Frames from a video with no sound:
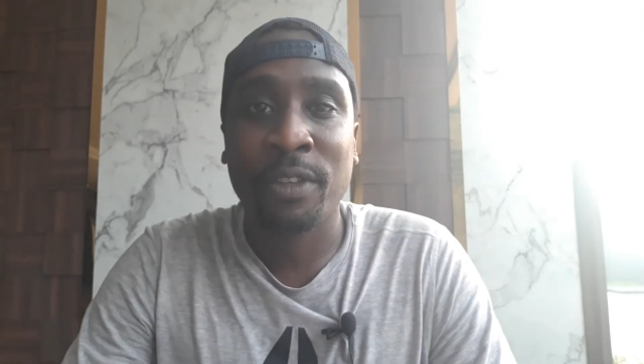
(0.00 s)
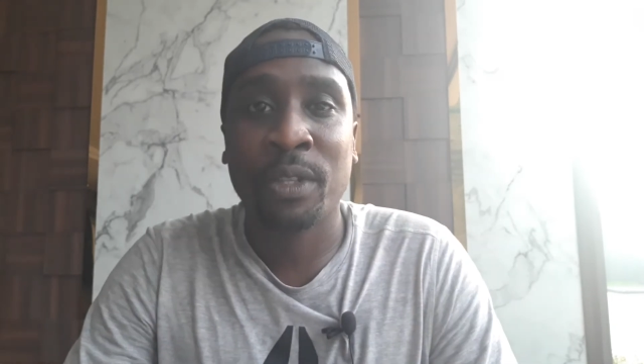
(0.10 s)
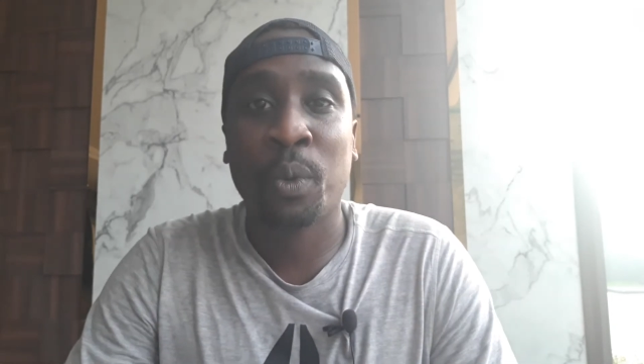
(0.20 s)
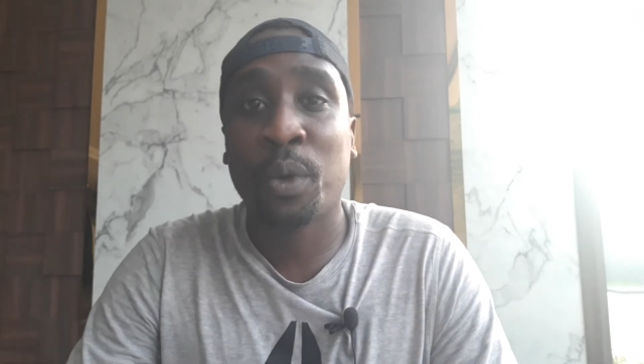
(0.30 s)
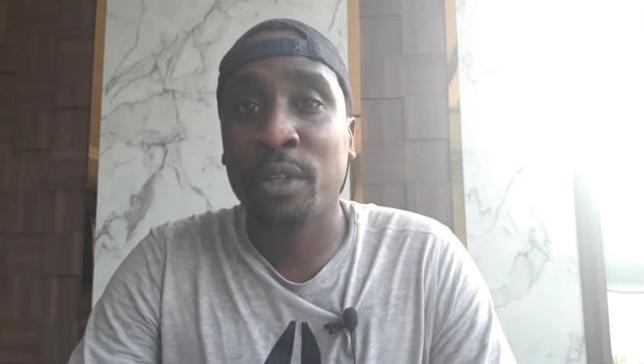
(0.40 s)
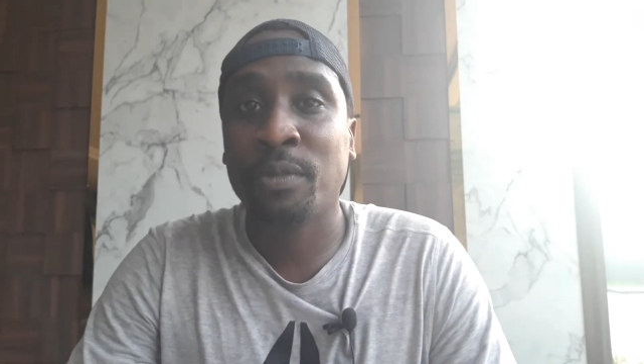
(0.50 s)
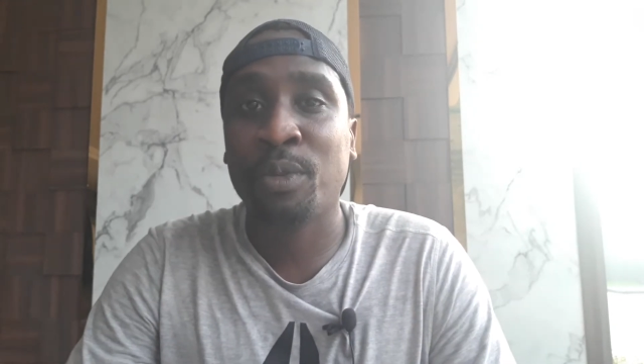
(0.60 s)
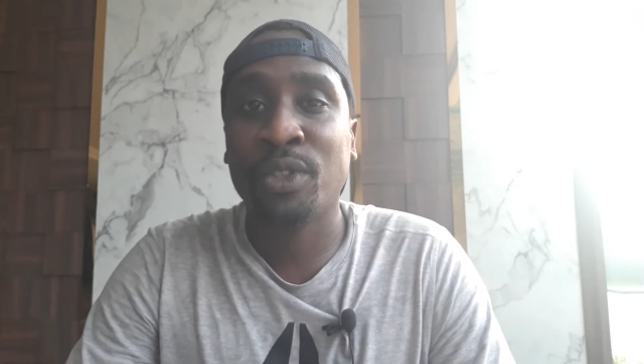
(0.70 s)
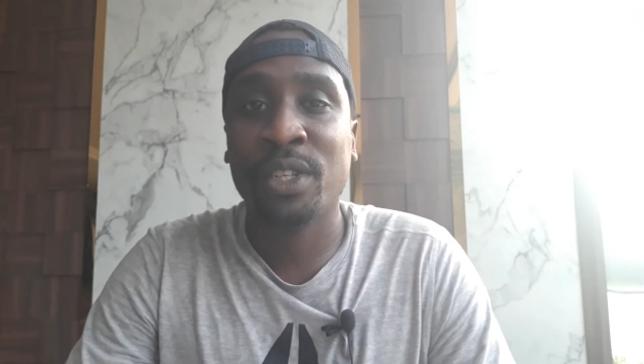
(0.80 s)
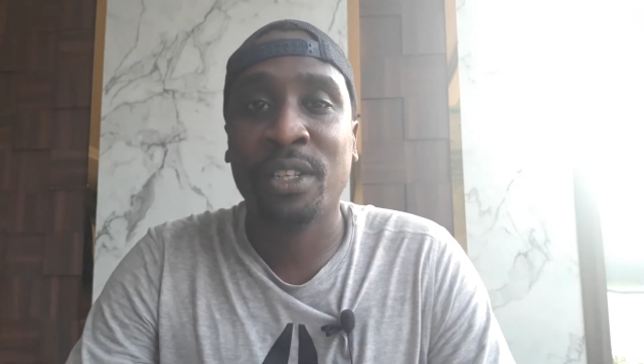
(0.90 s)
in the world's
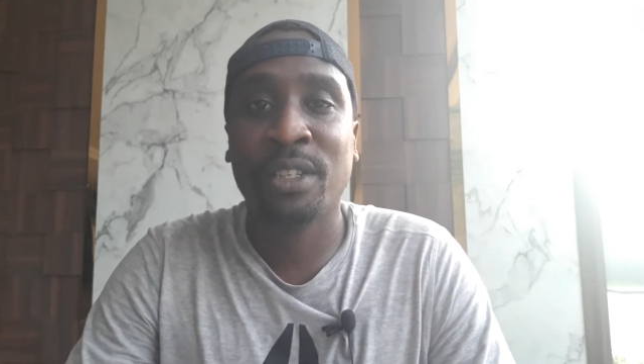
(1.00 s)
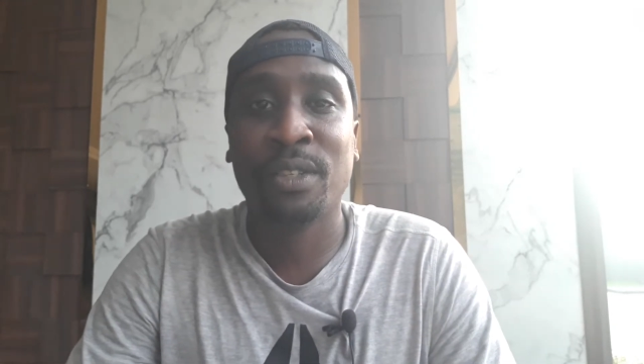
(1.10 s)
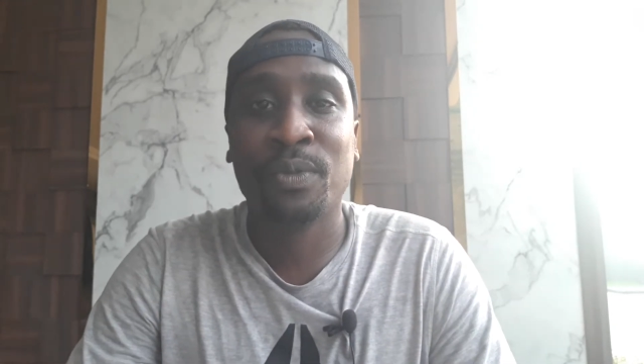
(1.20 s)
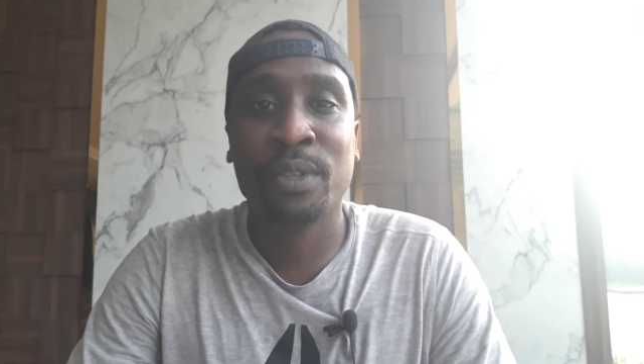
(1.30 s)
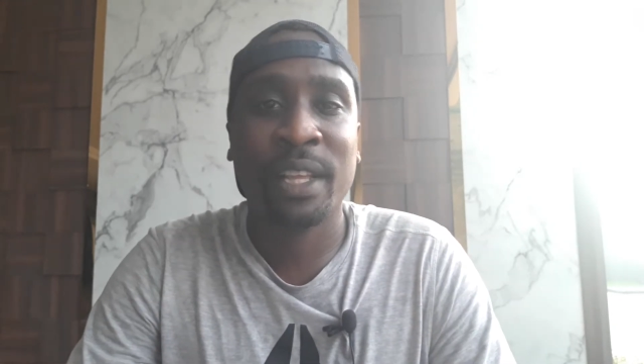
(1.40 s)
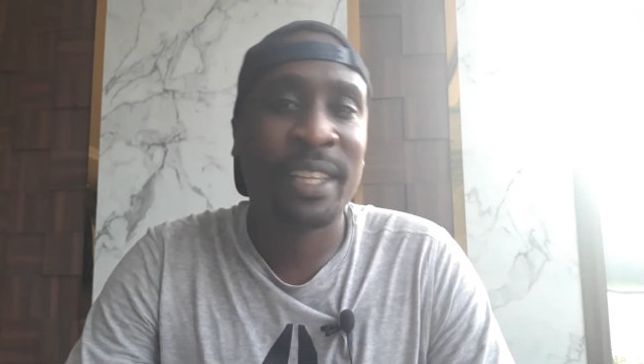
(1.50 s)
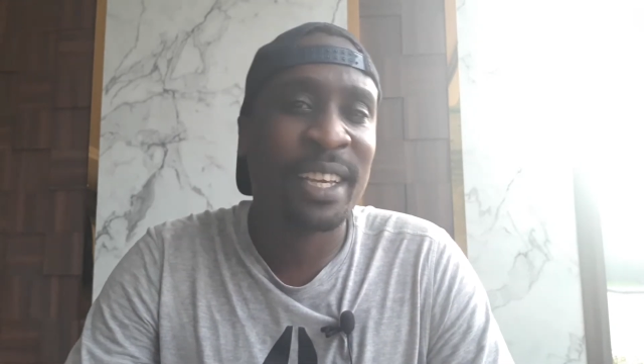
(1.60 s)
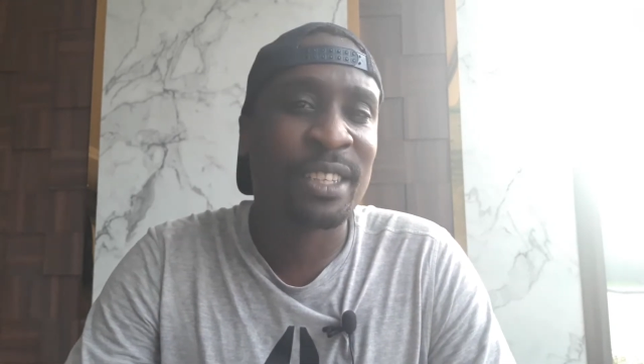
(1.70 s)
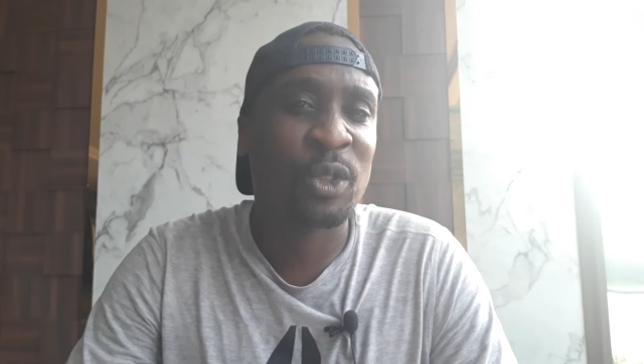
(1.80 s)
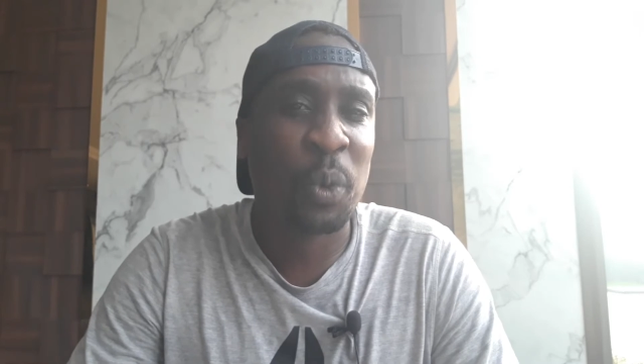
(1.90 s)
most delicious food, I
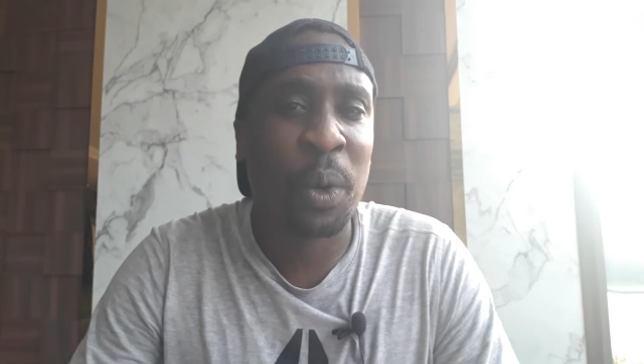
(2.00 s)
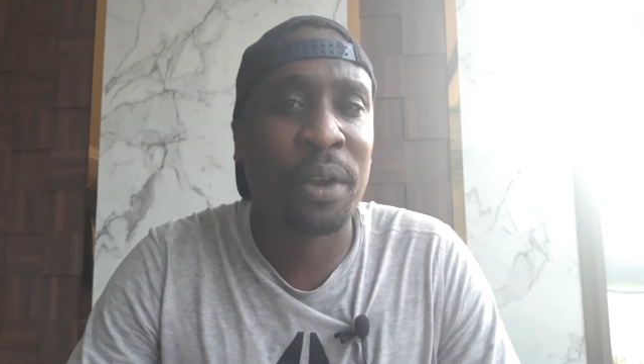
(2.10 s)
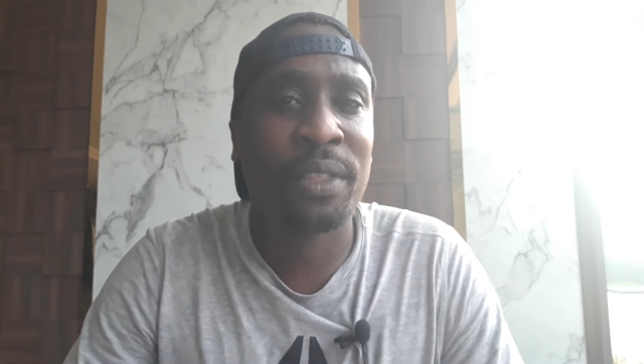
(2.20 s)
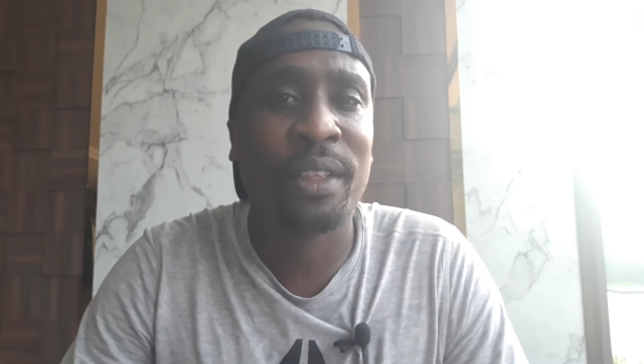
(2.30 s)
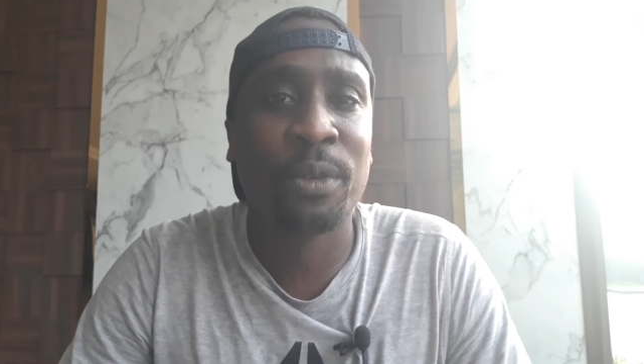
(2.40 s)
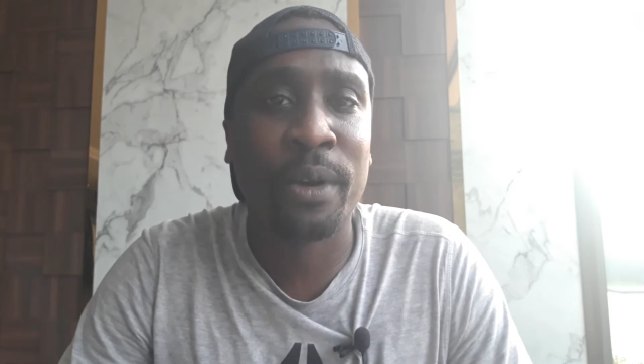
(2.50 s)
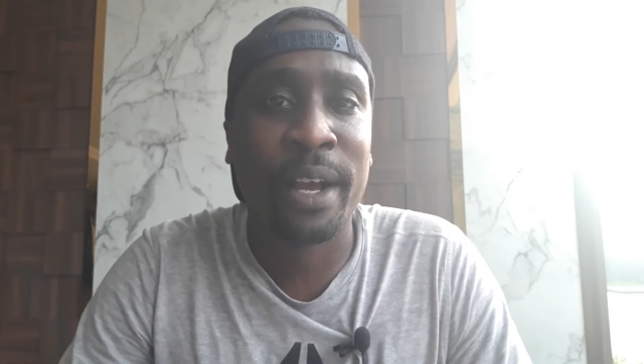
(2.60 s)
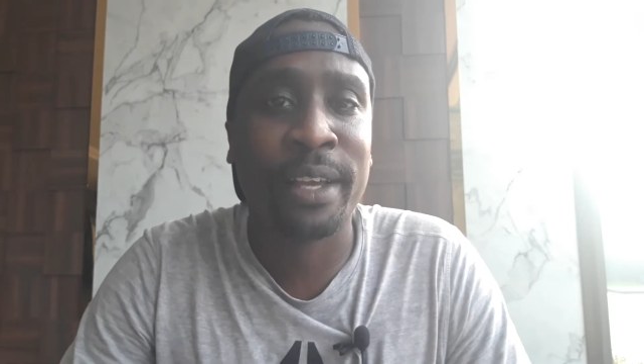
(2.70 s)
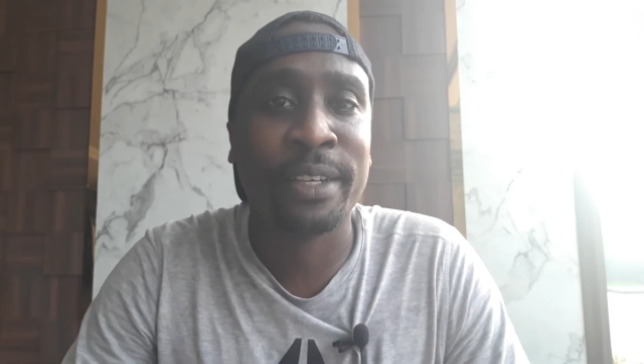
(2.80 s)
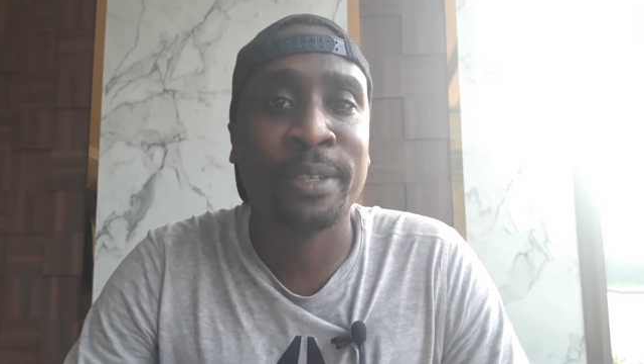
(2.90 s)
think it's worth a
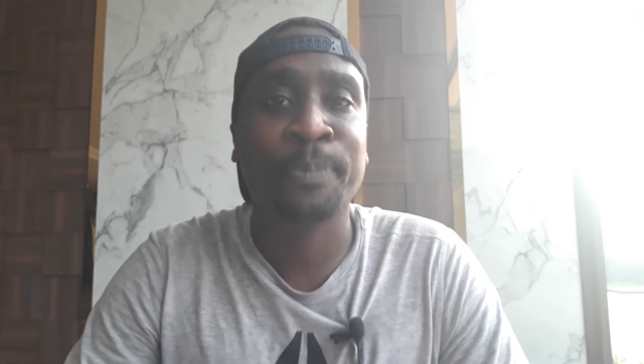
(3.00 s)
try.